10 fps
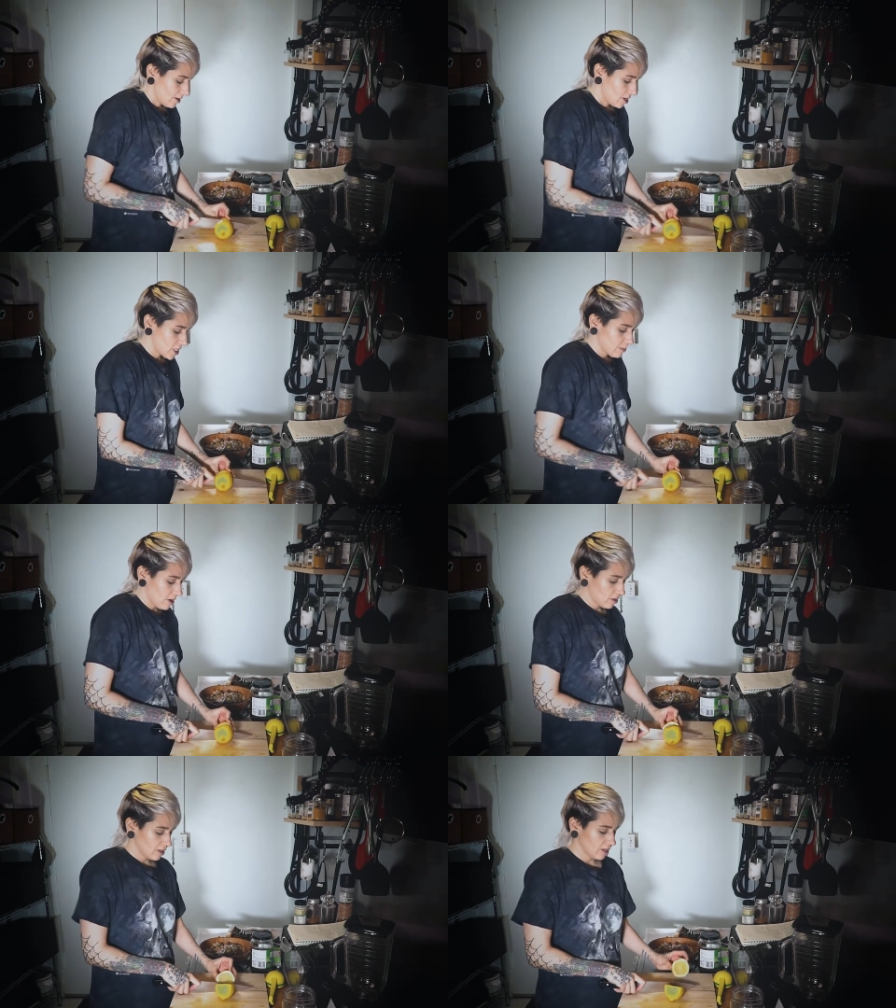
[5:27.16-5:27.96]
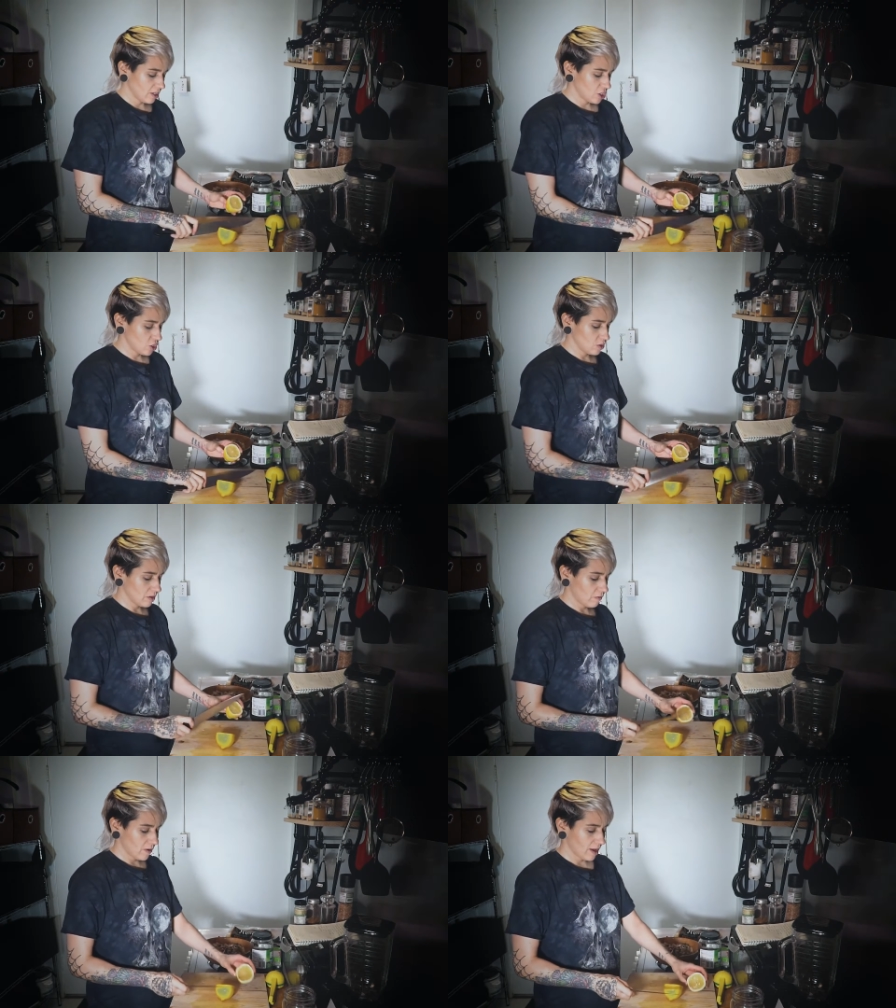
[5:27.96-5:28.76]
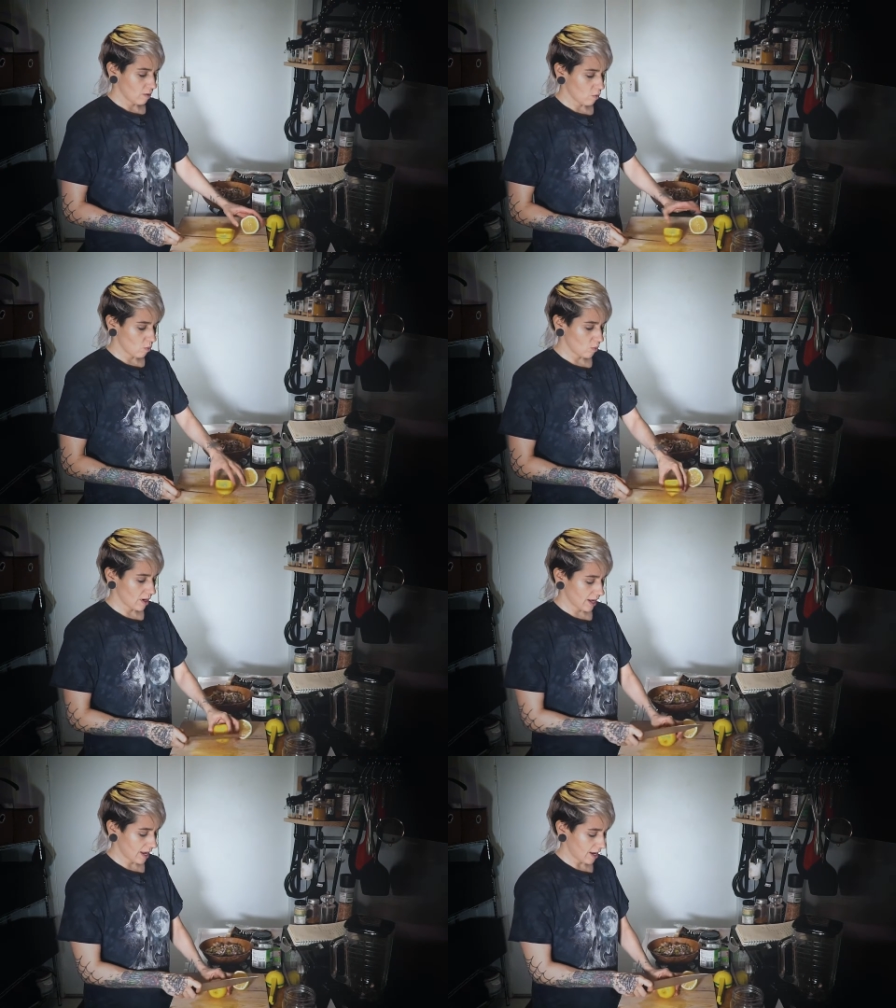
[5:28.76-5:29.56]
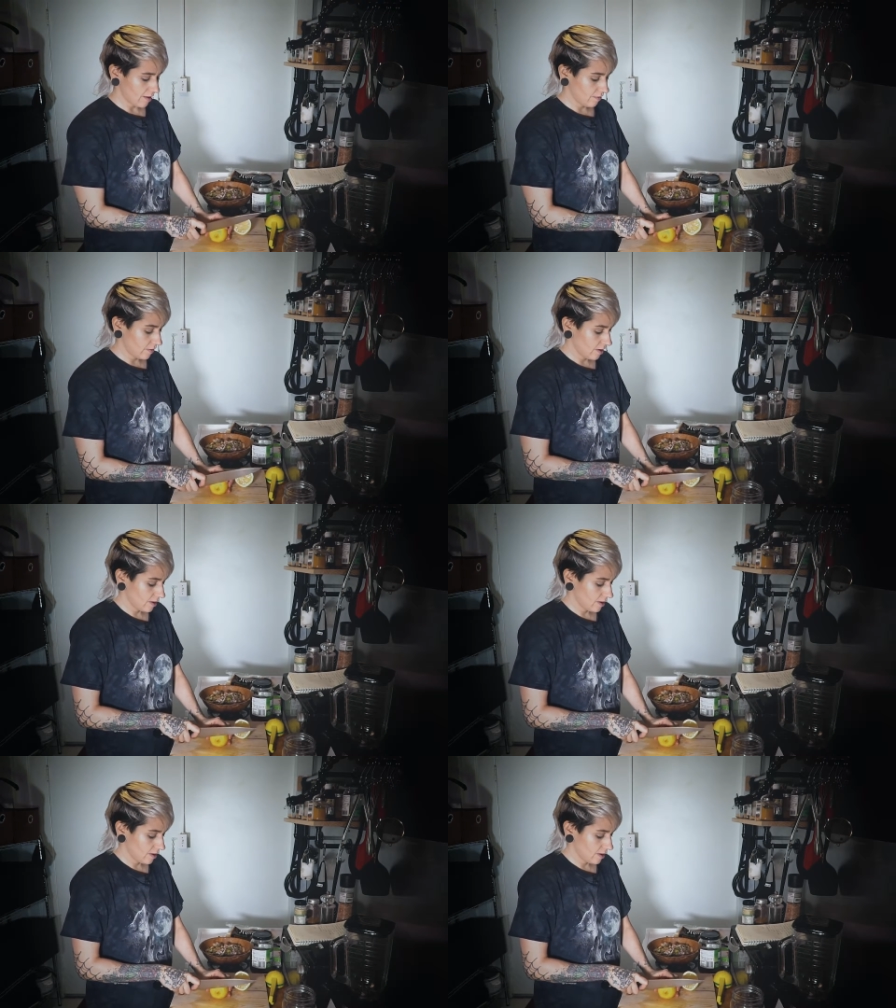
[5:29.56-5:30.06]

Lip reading: Use about the juice of 1/2